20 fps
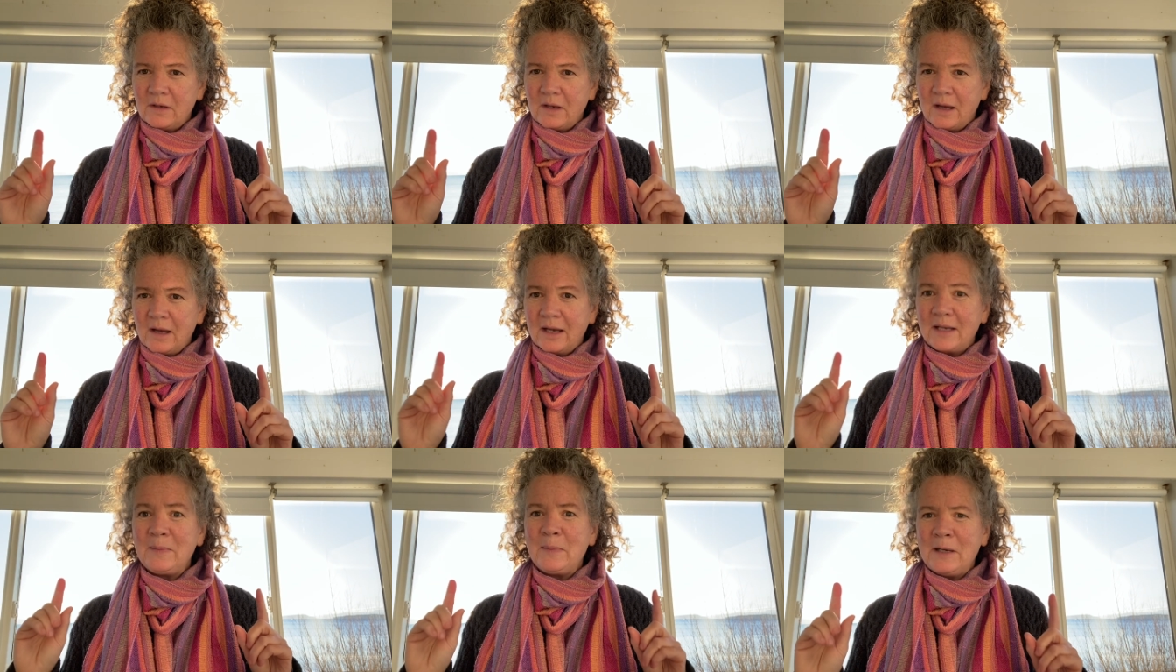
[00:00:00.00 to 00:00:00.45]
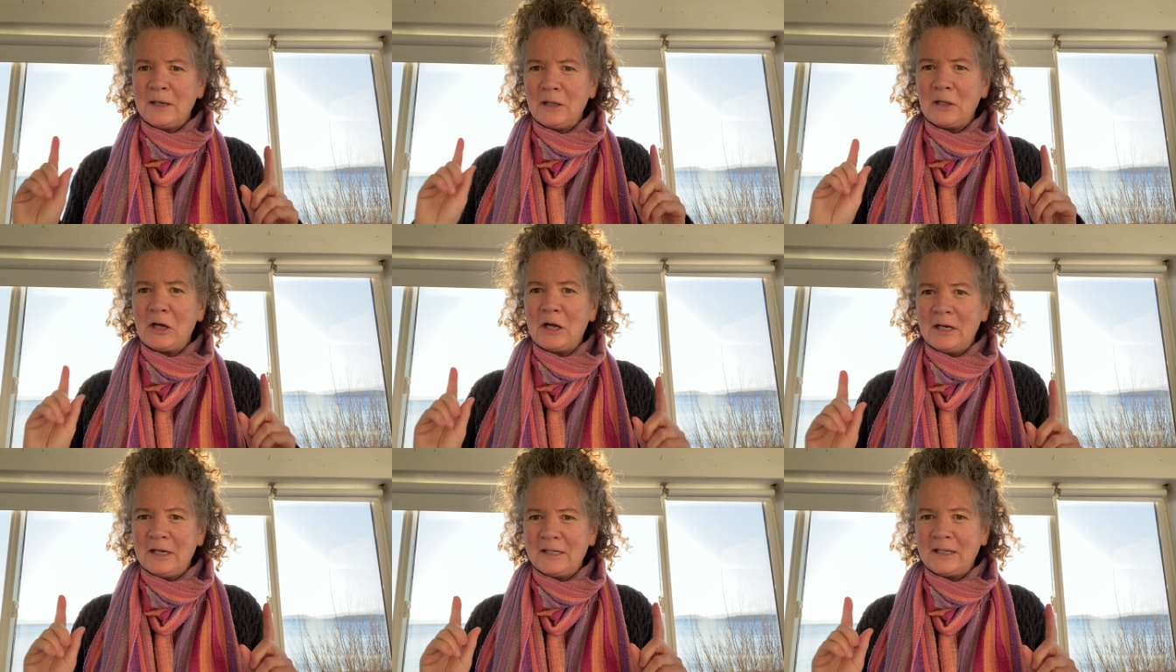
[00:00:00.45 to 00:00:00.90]
I spent a
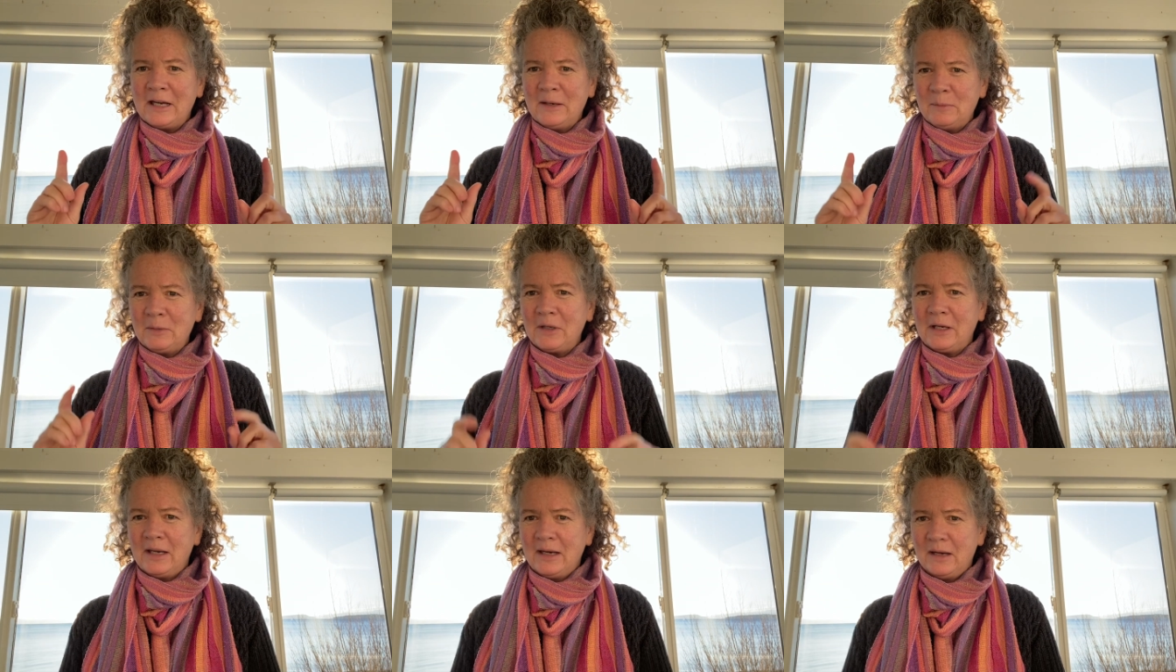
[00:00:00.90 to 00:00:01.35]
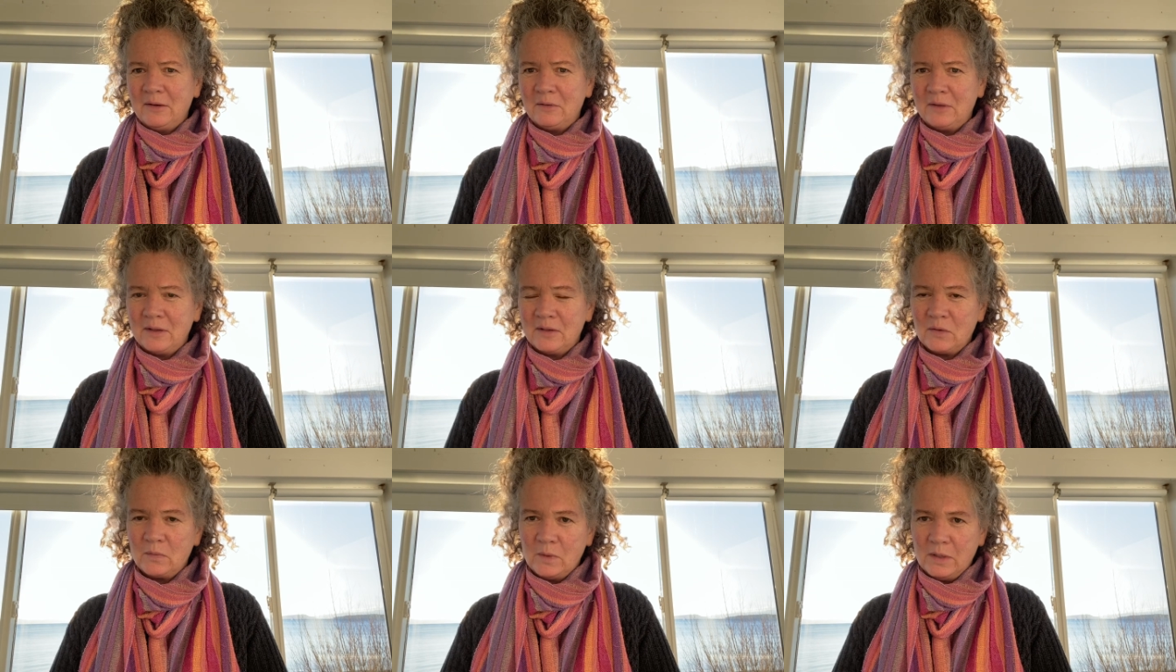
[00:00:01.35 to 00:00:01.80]
lot of time looking out
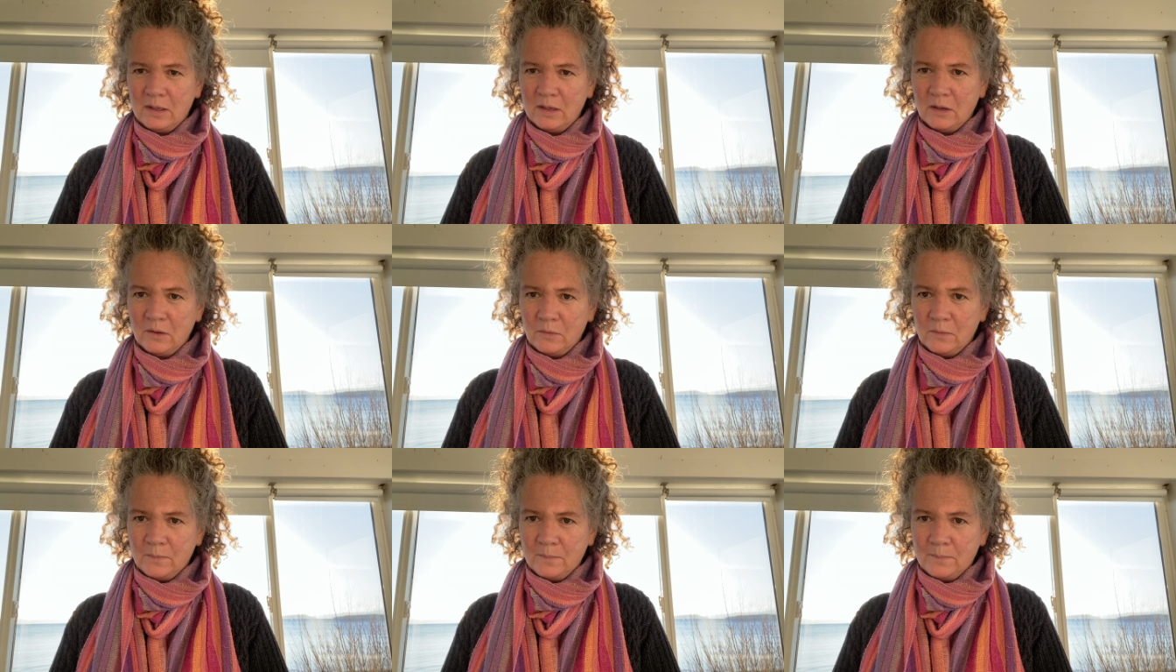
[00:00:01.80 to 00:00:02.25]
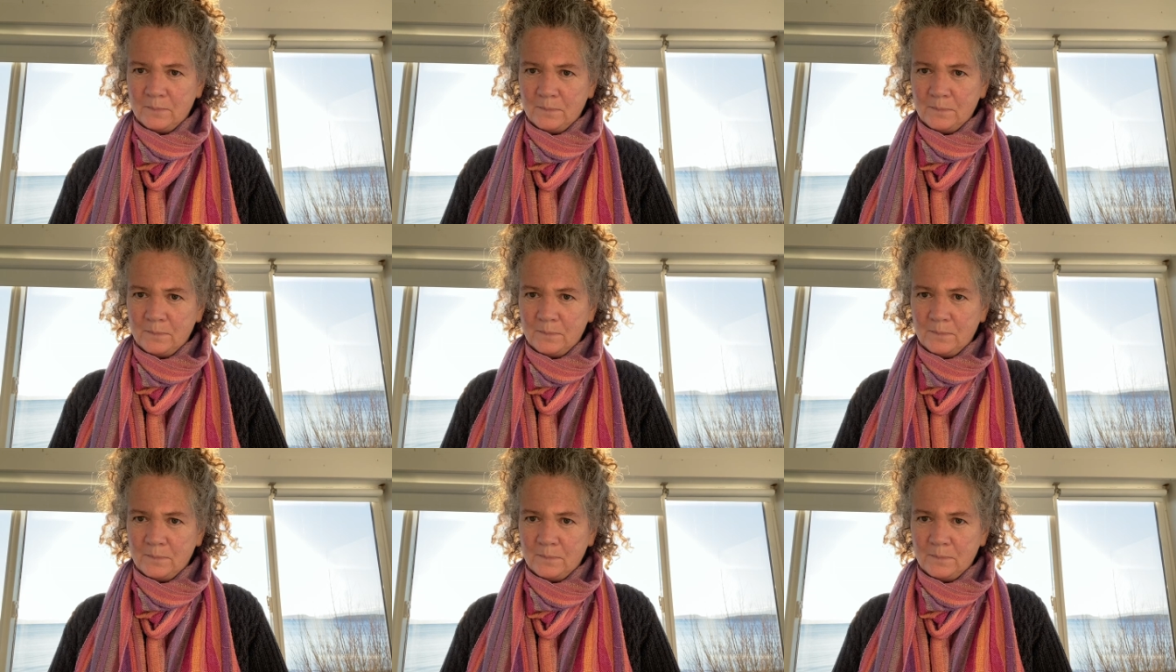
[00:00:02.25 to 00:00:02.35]
this window